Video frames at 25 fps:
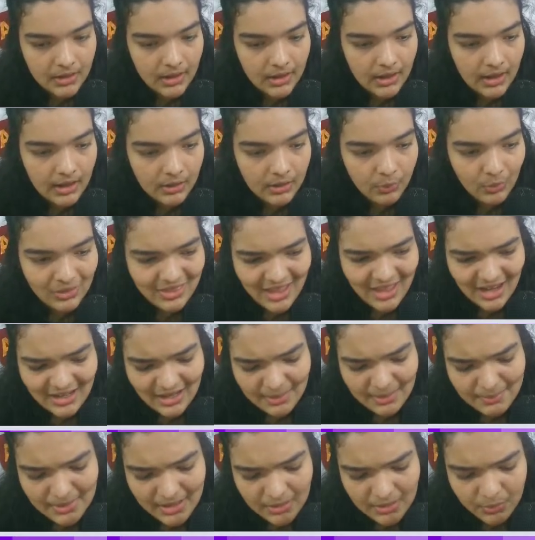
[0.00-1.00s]
and with that, I
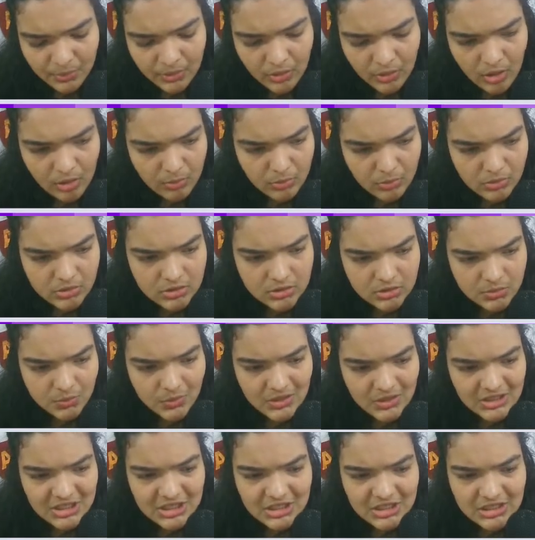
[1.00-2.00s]
believe we're
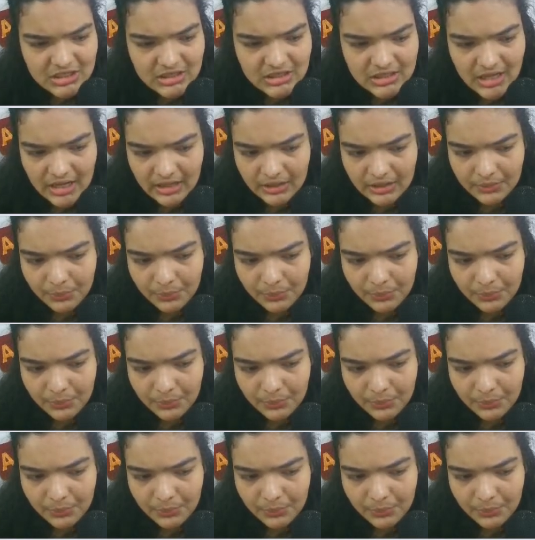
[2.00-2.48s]
just done.